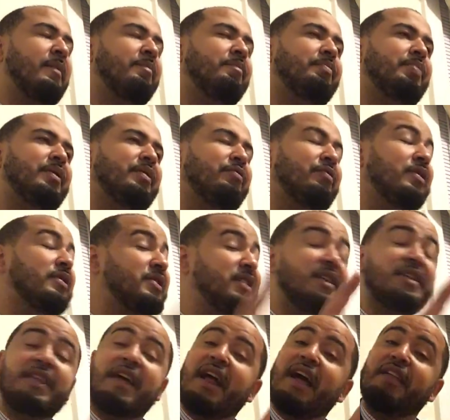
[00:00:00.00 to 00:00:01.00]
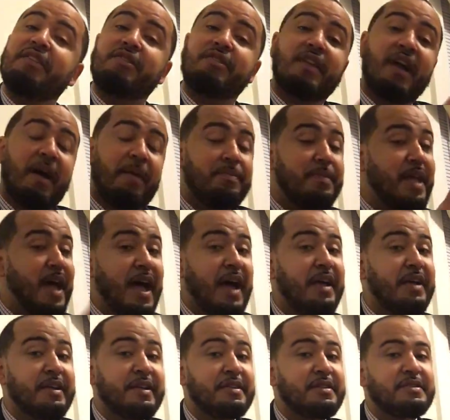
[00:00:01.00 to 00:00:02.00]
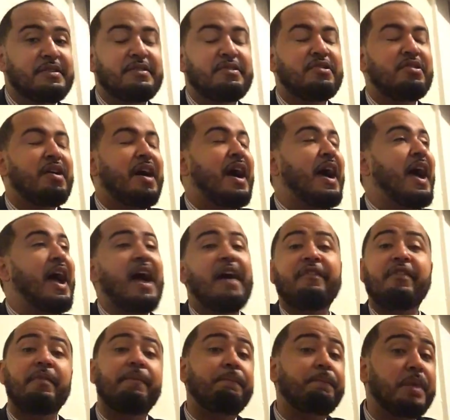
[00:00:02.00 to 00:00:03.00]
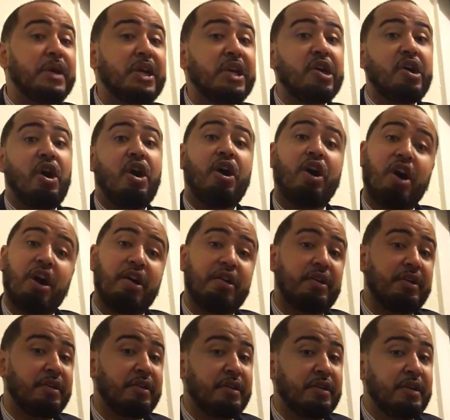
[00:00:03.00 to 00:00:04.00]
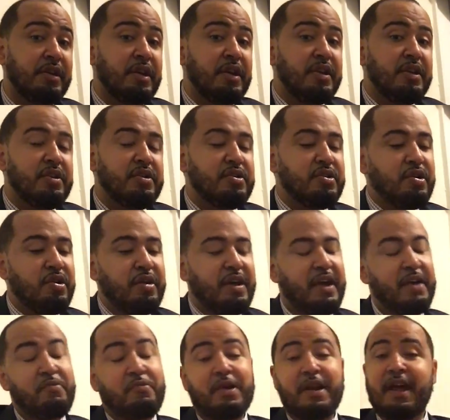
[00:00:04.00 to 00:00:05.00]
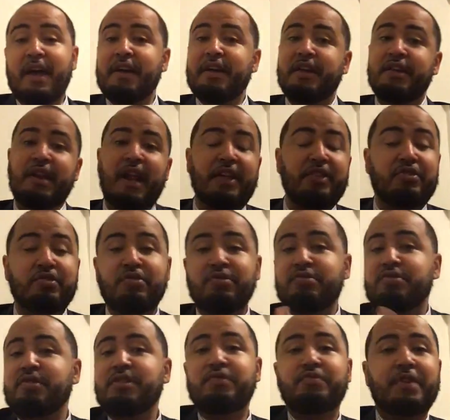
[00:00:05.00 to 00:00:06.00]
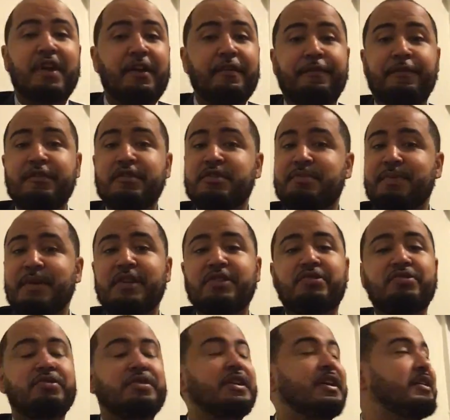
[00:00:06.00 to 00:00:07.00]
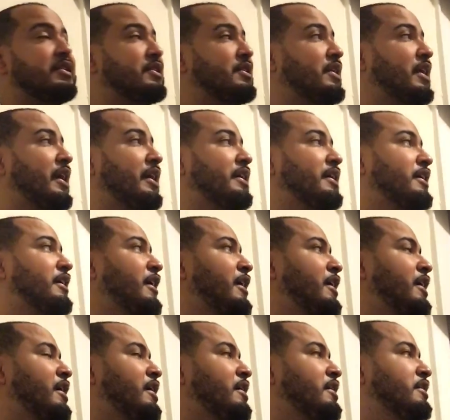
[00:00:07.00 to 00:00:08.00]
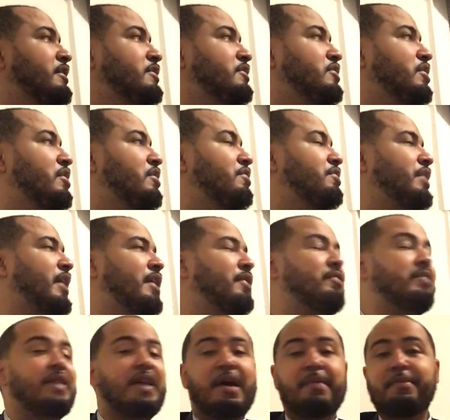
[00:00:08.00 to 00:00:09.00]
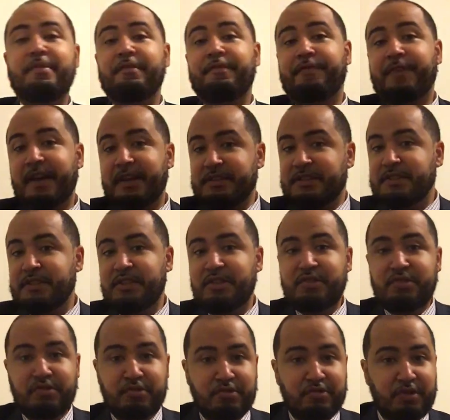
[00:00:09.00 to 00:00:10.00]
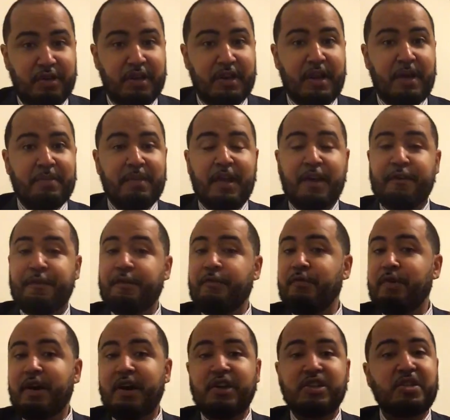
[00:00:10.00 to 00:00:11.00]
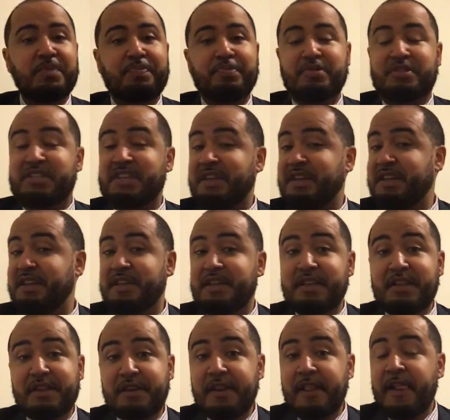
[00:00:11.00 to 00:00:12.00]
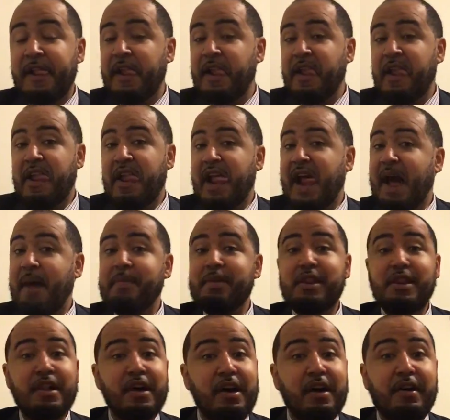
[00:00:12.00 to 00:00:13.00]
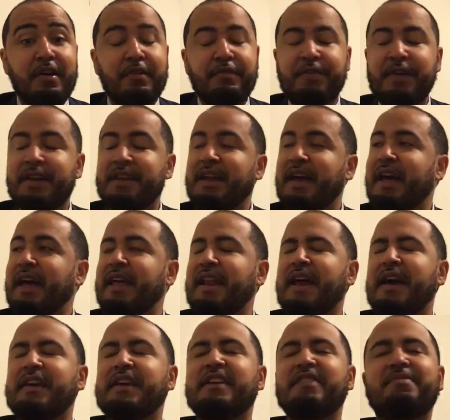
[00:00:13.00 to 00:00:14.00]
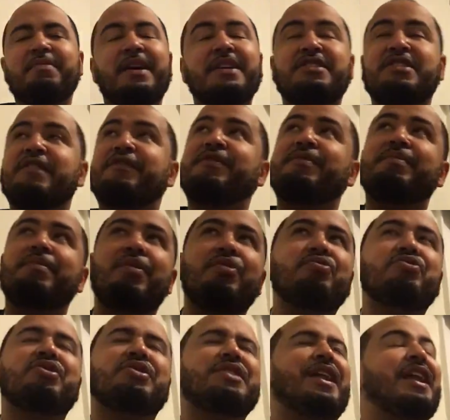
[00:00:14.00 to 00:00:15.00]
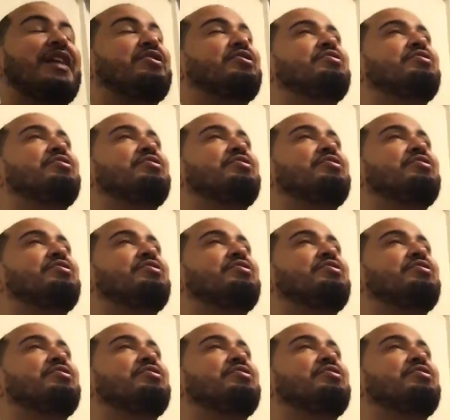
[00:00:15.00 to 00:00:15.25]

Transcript: but one thing that I, I'm not is, you know, I, I have a big heart. You know, and when I and I told you this when I first met you, Dana, like yo, like when I'm invested in you and I'm like 100% in, I'm in love and I and I give myself emotionally. And I